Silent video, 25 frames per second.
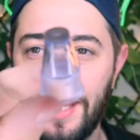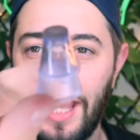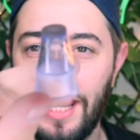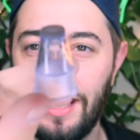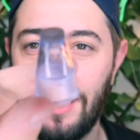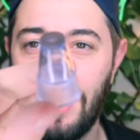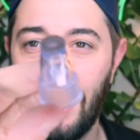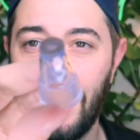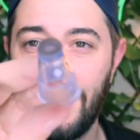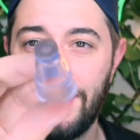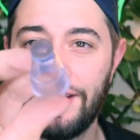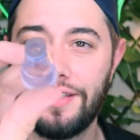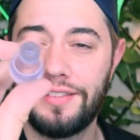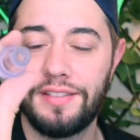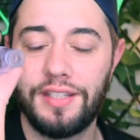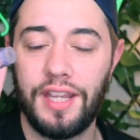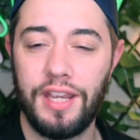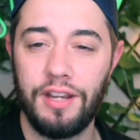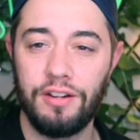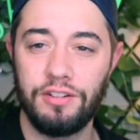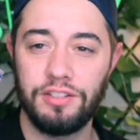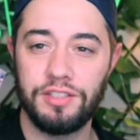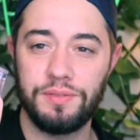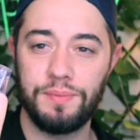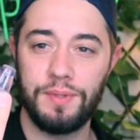that kind of
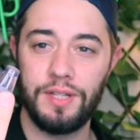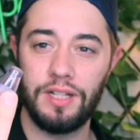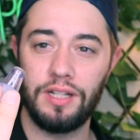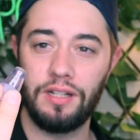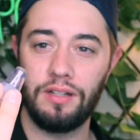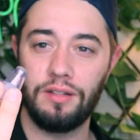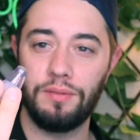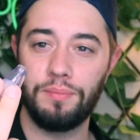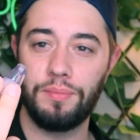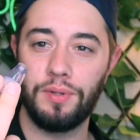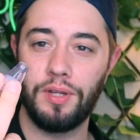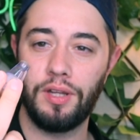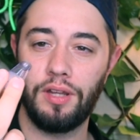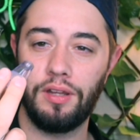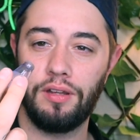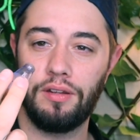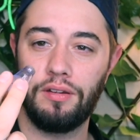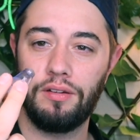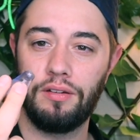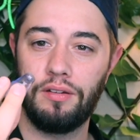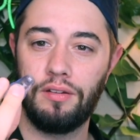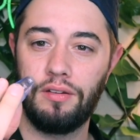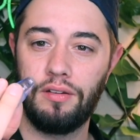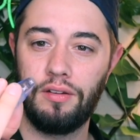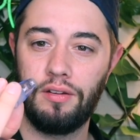scares me a little bit
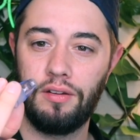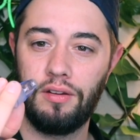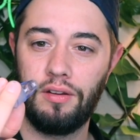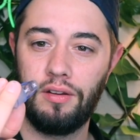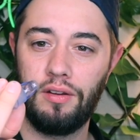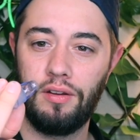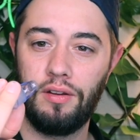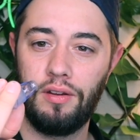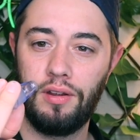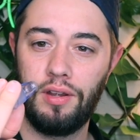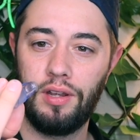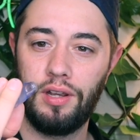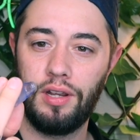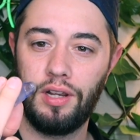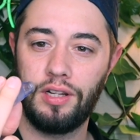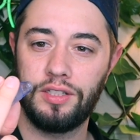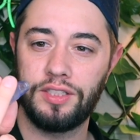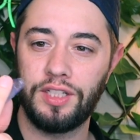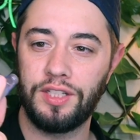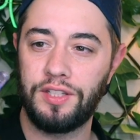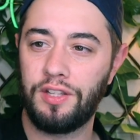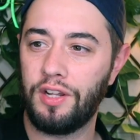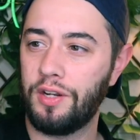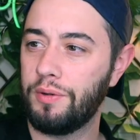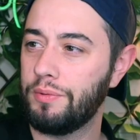
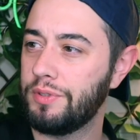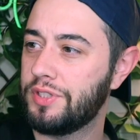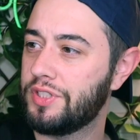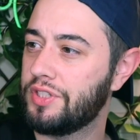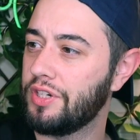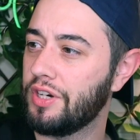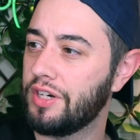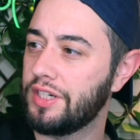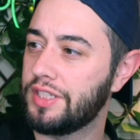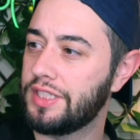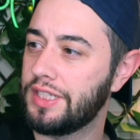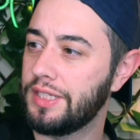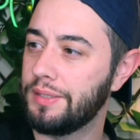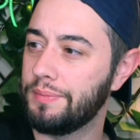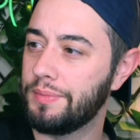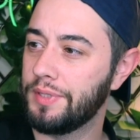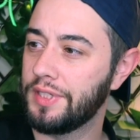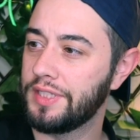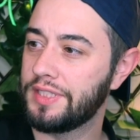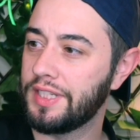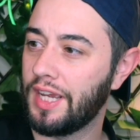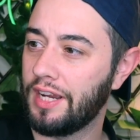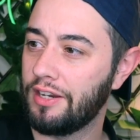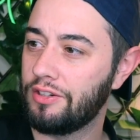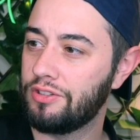because I thought it was dirty, but
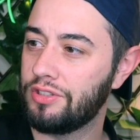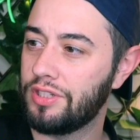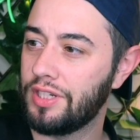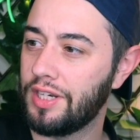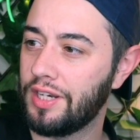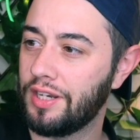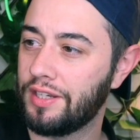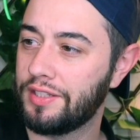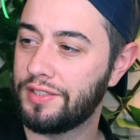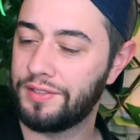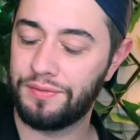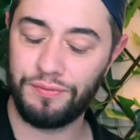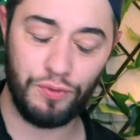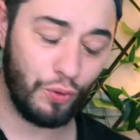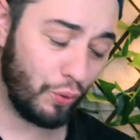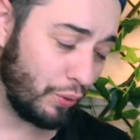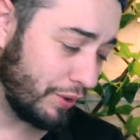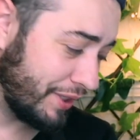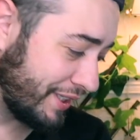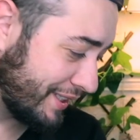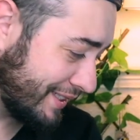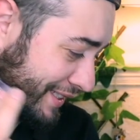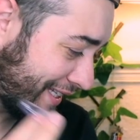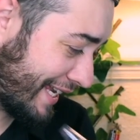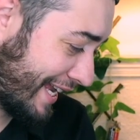it's actually an
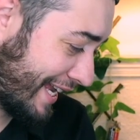exfoliant